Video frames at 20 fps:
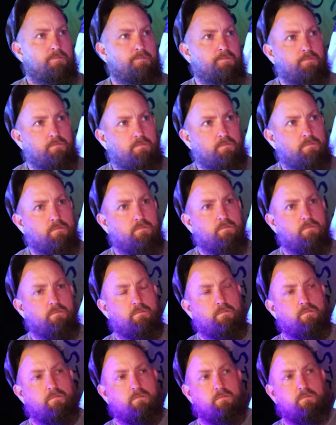
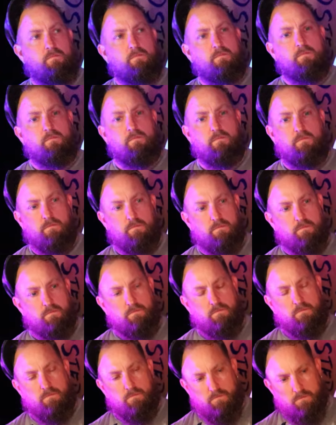(silent)